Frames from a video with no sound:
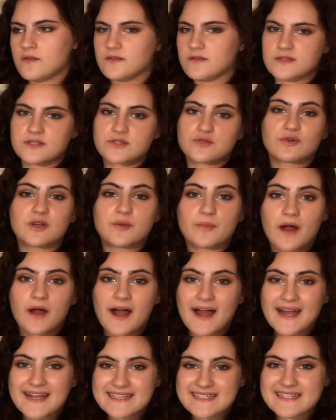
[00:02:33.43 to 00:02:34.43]
the story
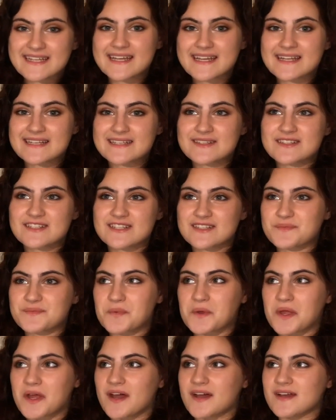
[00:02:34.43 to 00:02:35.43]
behind it, just
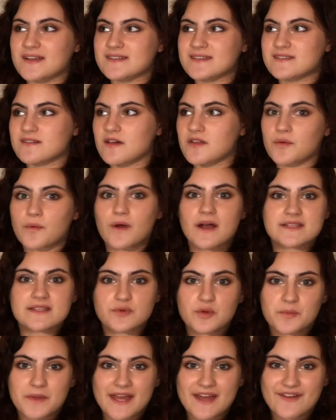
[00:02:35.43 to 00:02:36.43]
because otherwise
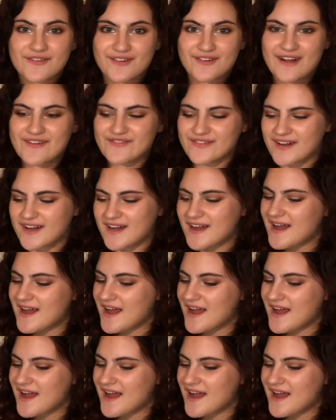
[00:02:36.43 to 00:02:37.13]
we'll be here forever.